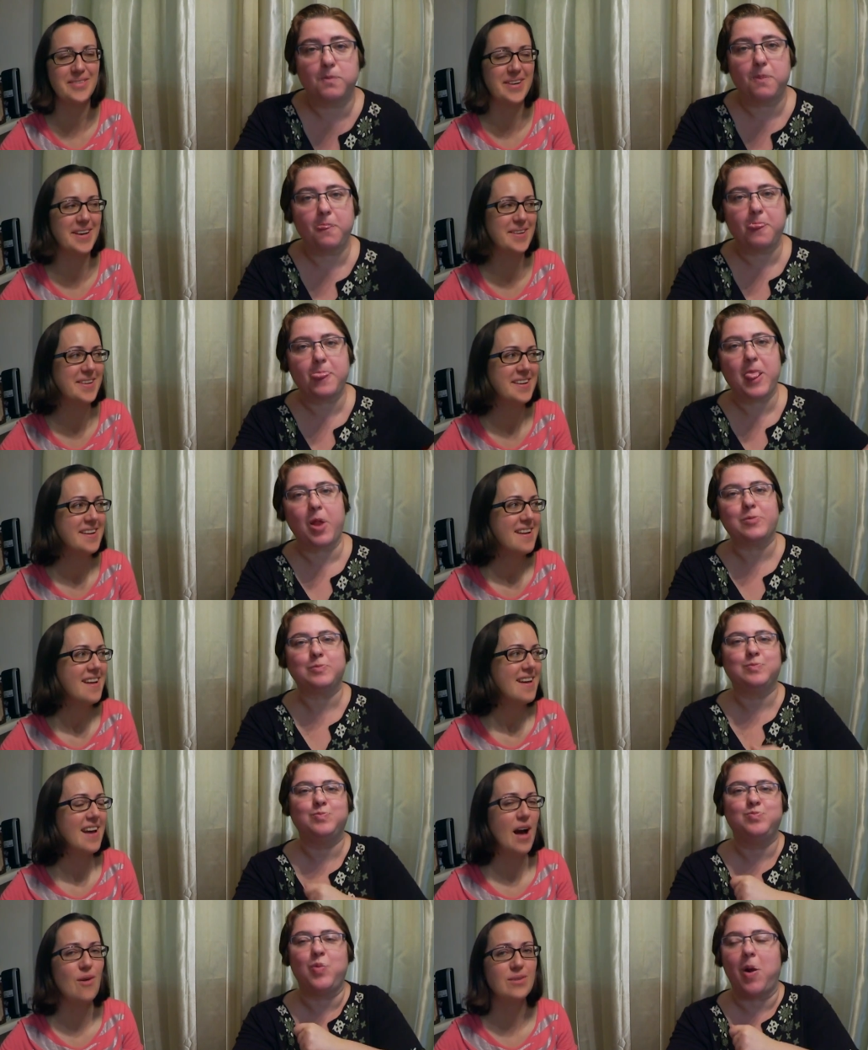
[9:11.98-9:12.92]
Speaker 1: is
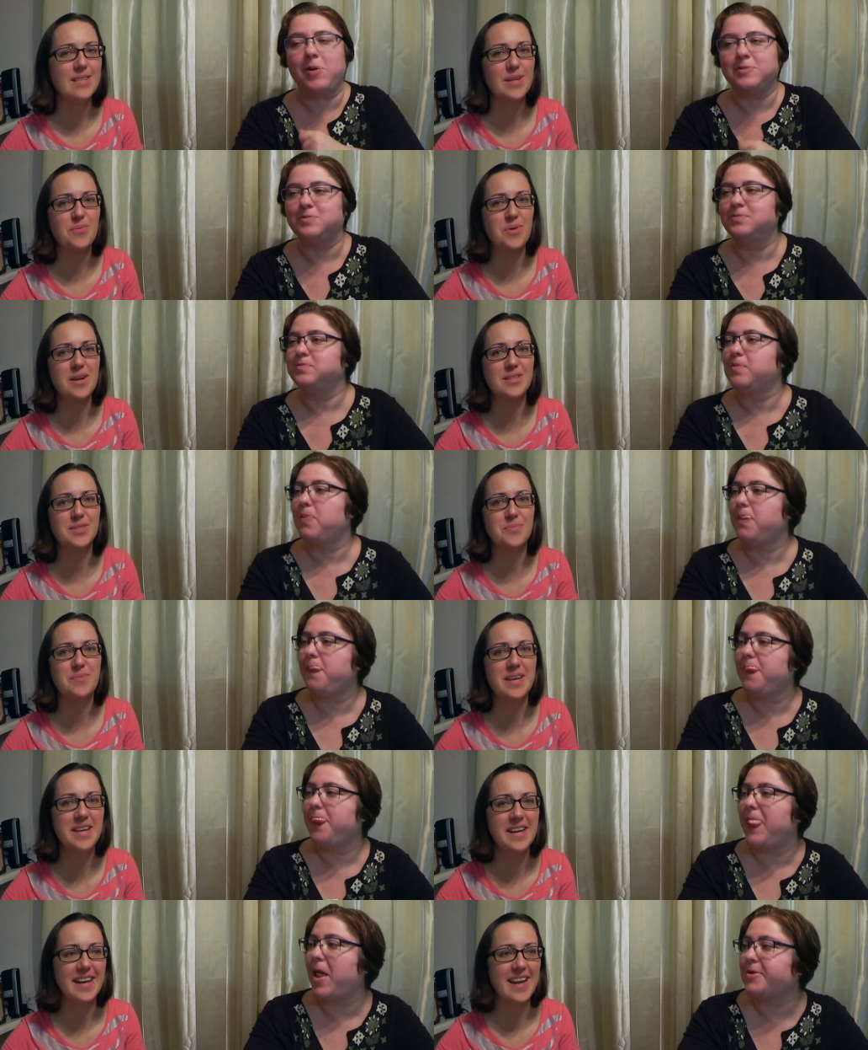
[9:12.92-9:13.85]
that works
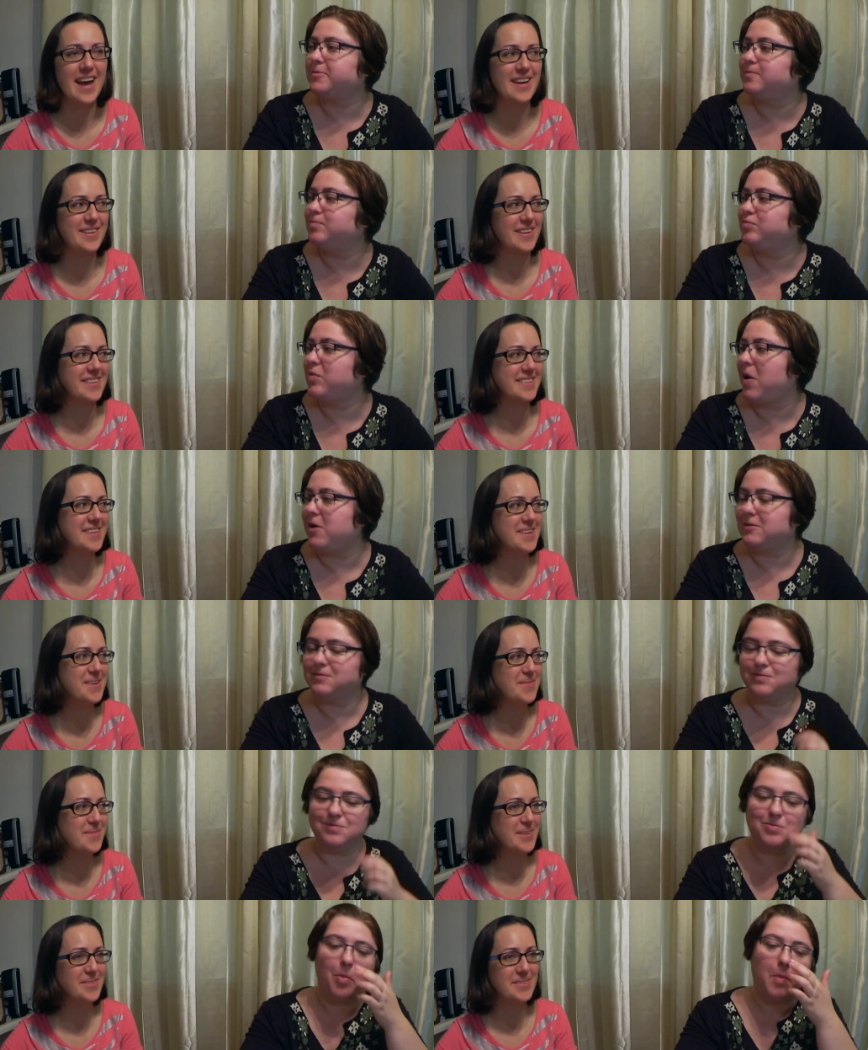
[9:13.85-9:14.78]
being an adult?
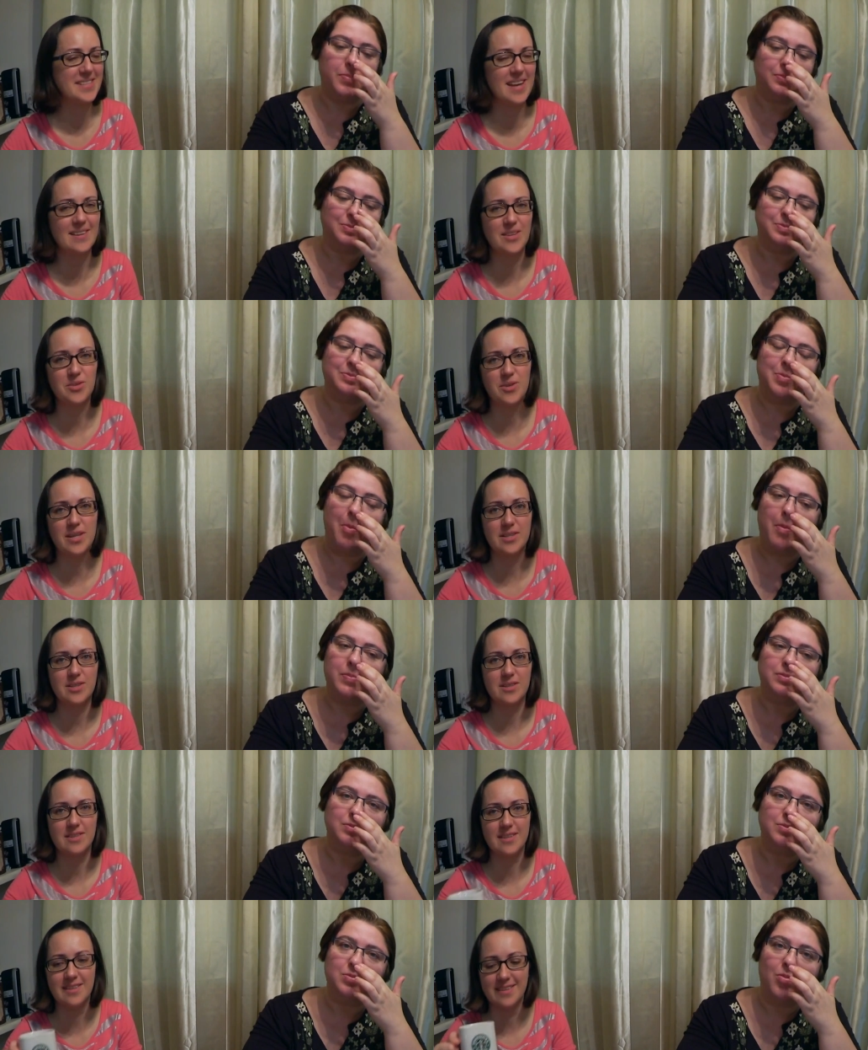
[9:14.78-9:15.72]
What exactly do I
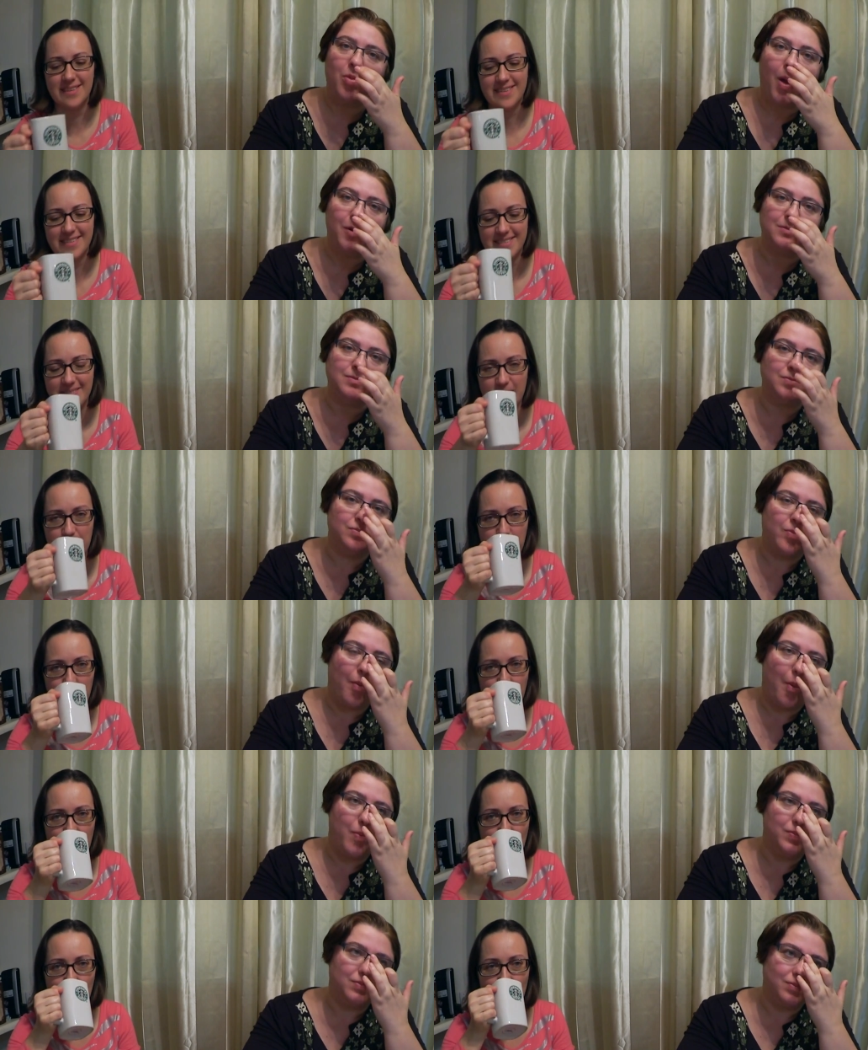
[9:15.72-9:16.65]
do? And
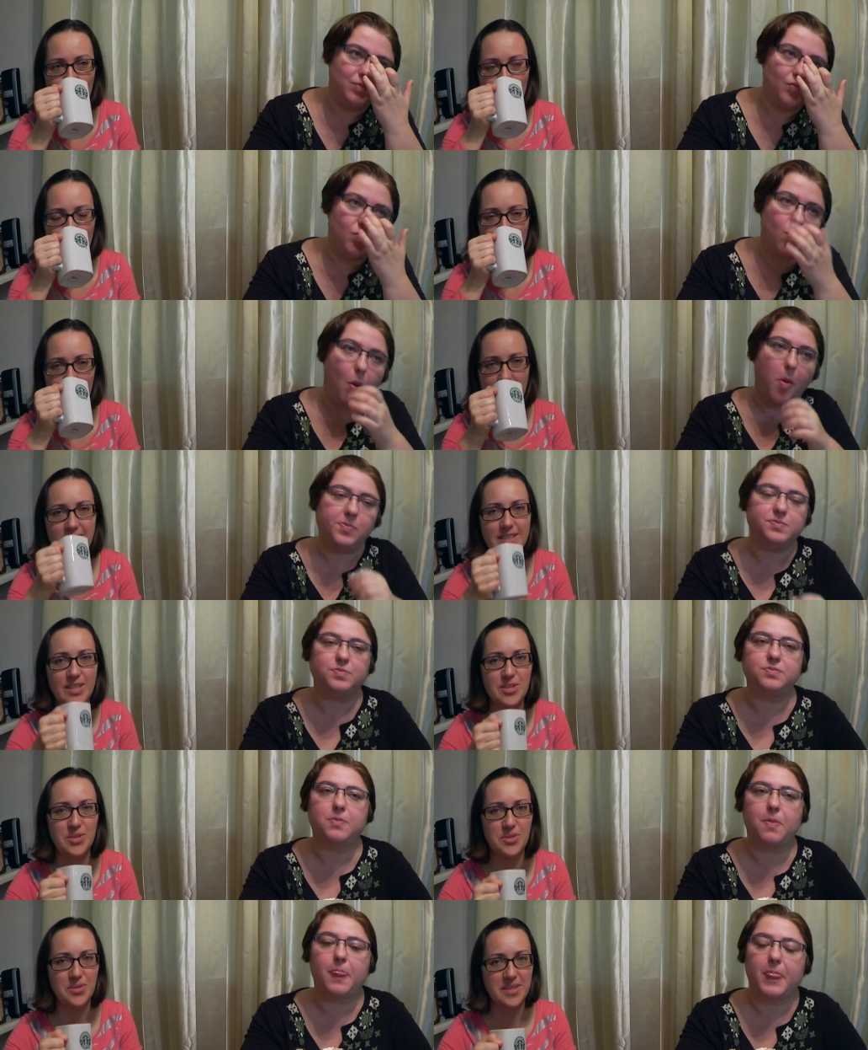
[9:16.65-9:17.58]
I
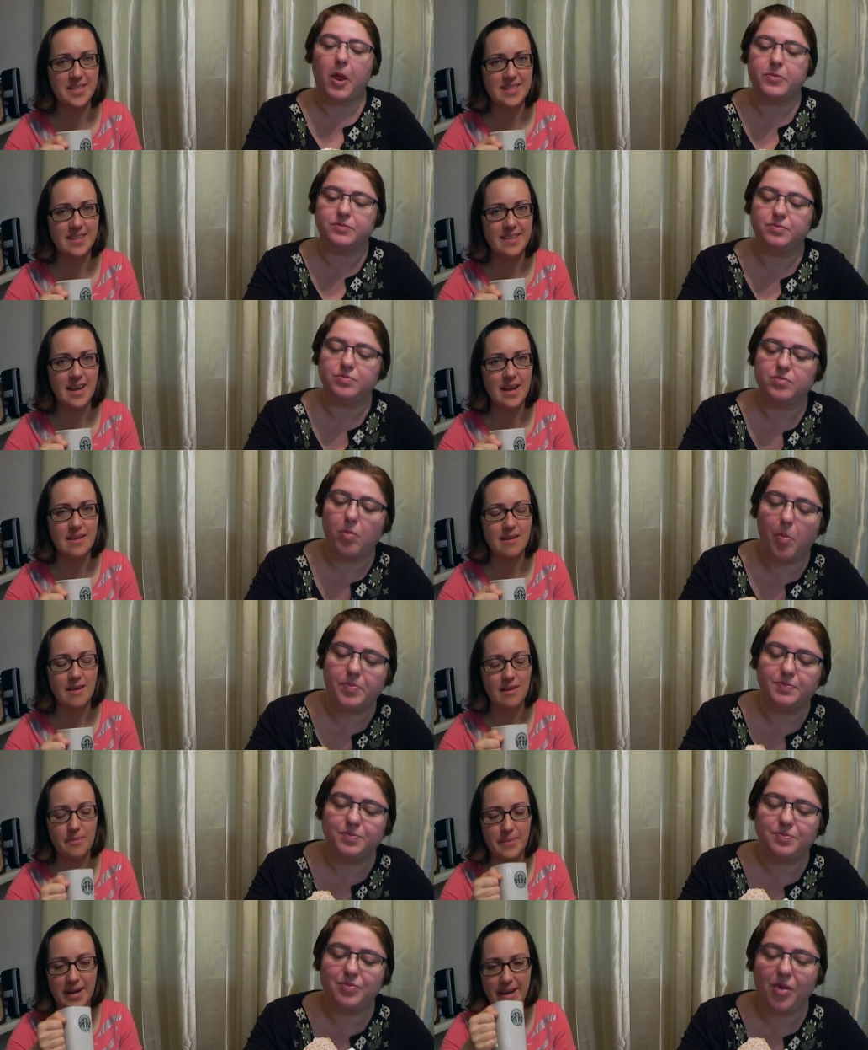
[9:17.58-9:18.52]
need to do this and that.
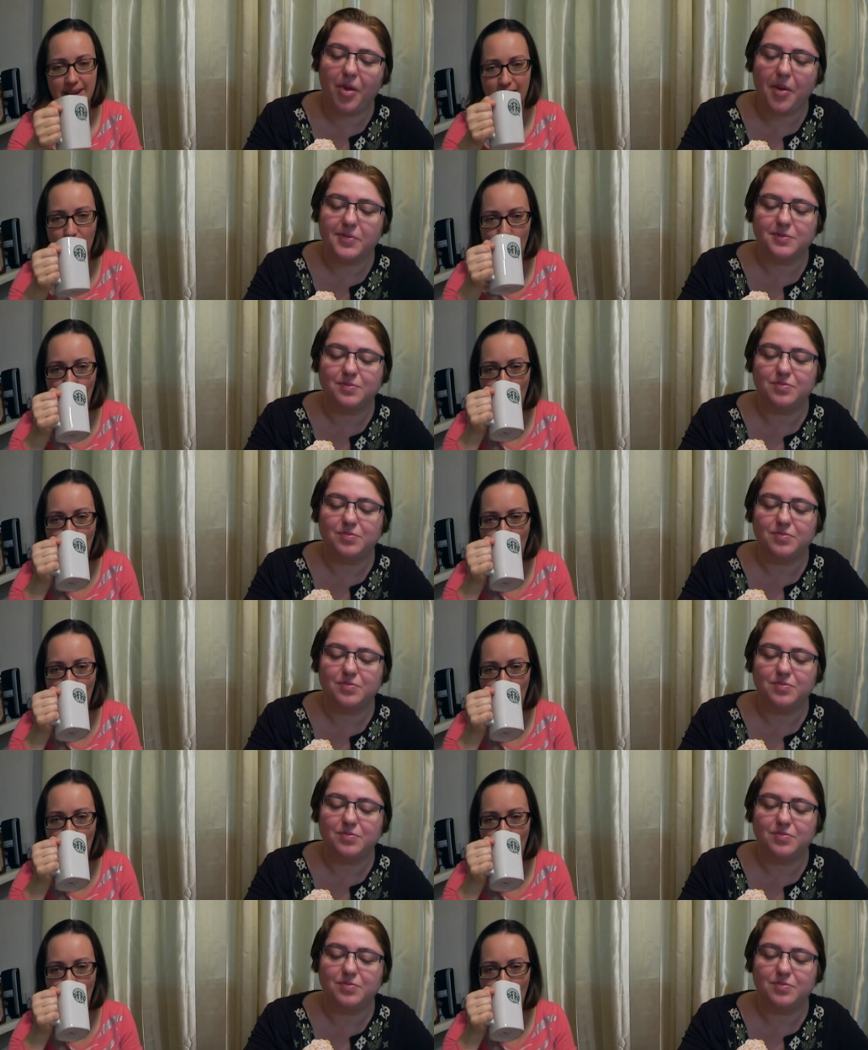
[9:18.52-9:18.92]
Oh my.